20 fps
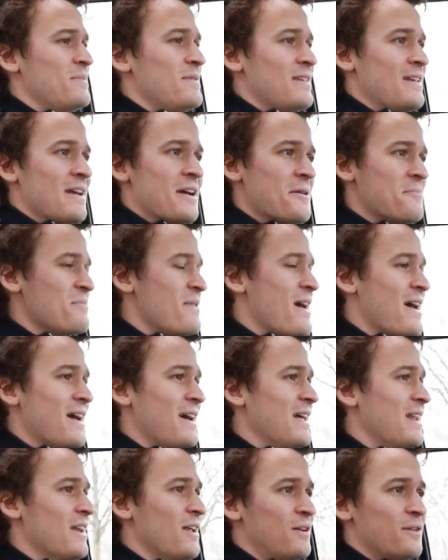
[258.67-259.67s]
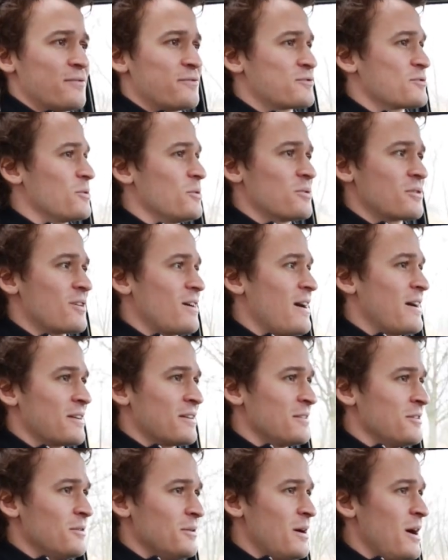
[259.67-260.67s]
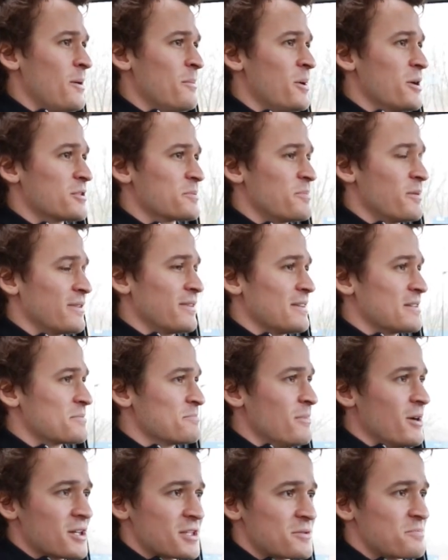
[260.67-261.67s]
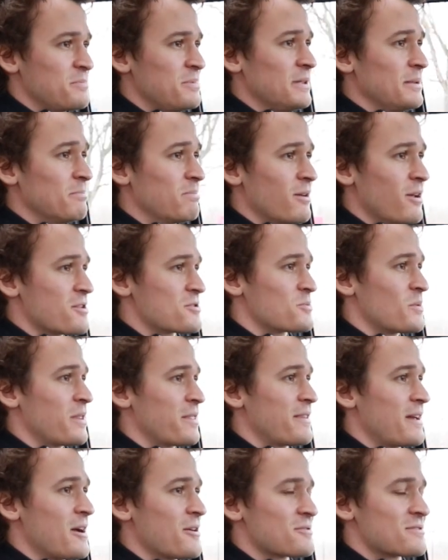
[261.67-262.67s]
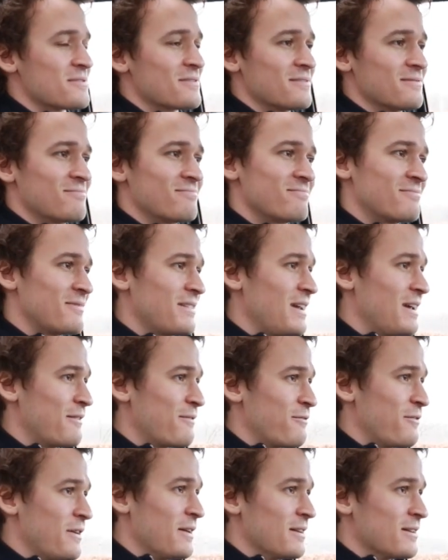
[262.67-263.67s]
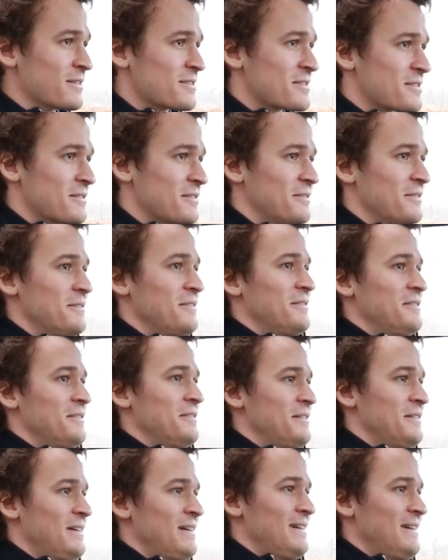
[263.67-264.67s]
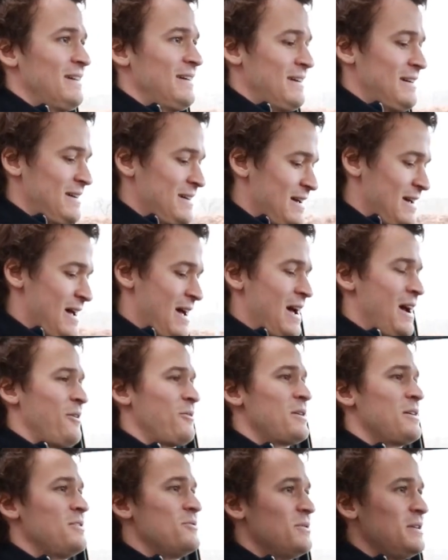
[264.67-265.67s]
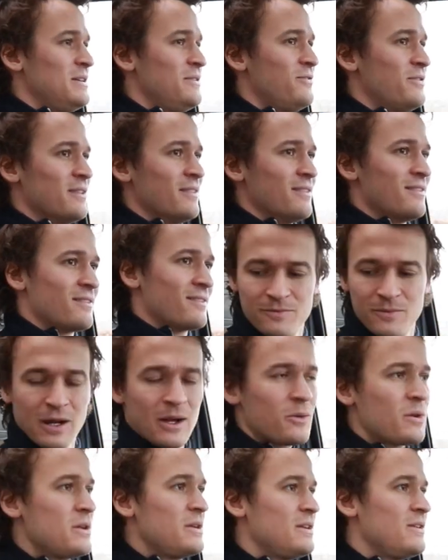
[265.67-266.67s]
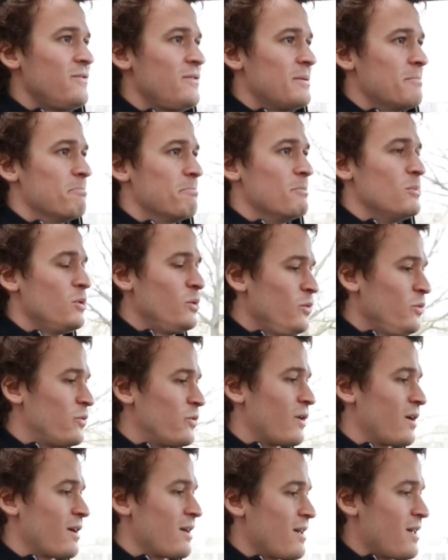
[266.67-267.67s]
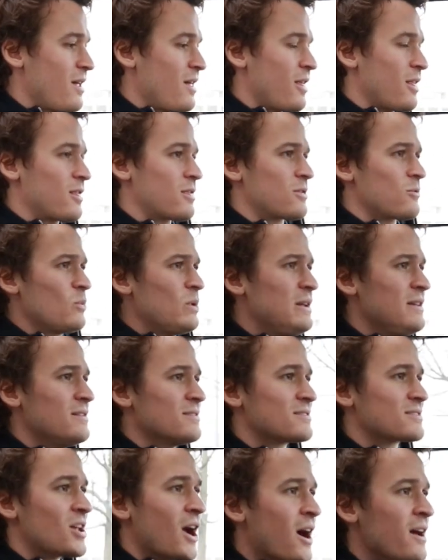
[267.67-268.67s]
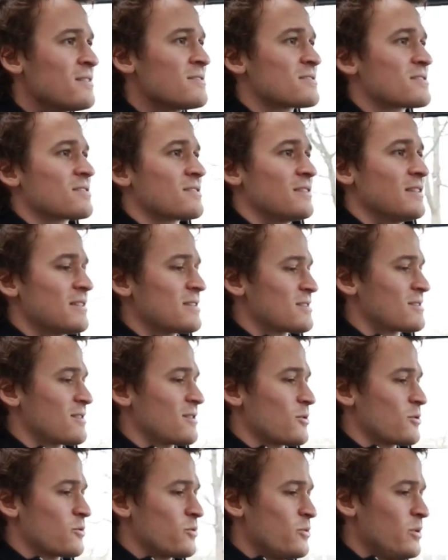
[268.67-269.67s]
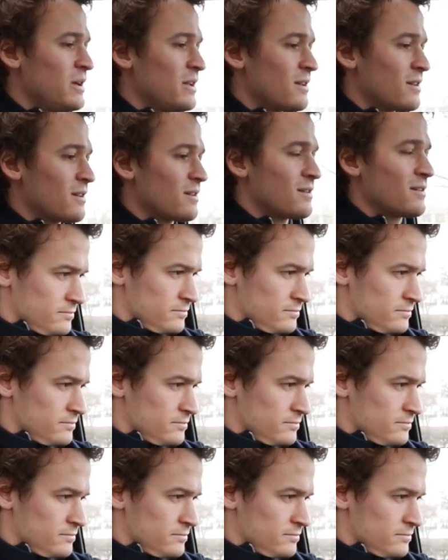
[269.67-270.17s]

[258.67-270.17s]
yeah, a lot of torque. I don't know how much, but this must be plus 1000. It feels... How can you even move 3 tons this quick?